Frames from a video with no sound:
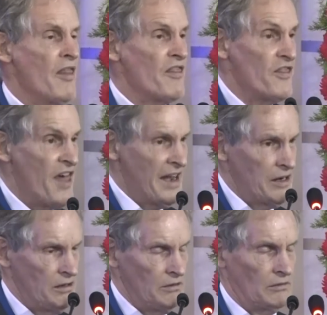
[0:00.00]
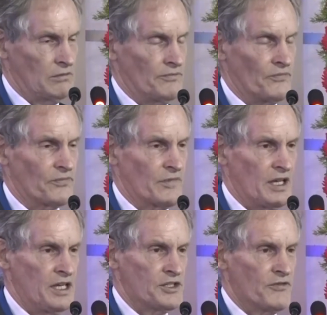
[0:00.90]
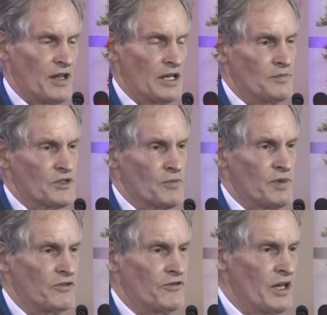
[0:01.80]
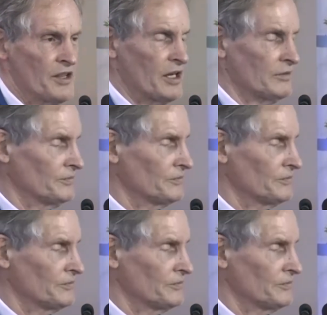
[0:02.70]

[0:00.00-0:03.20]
Then it develops a bit further.